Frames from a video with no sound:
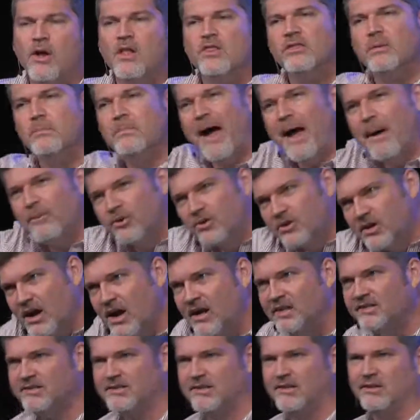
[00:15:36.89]
The Bible
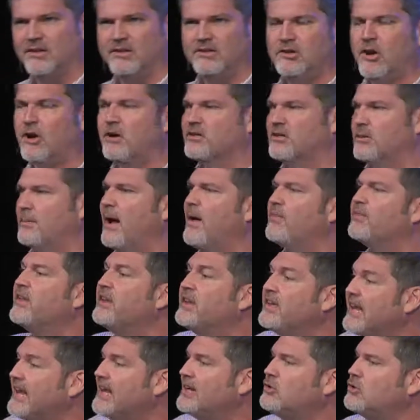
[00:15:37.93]
constantly talks about the
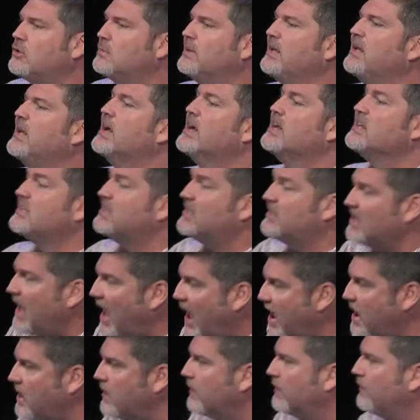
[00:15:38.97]
need to be
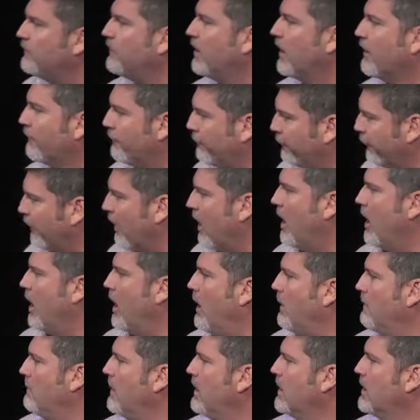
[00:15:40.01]
saved
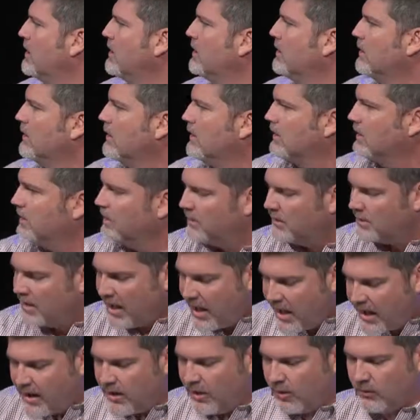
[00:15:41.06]
from
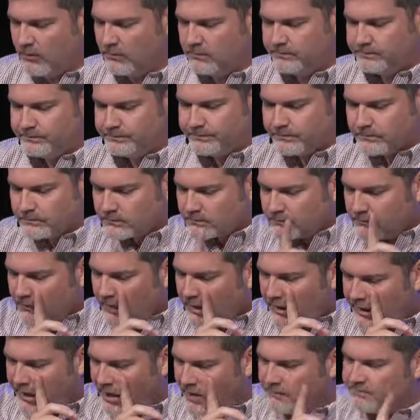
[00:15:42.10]
hell.
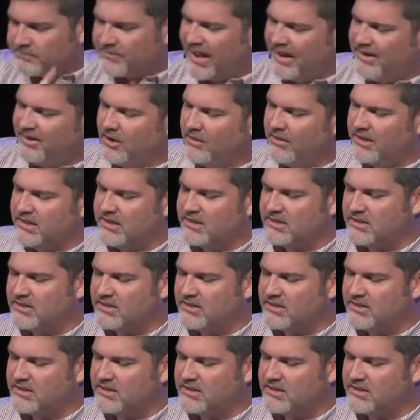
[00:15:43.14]
Now, I know that it's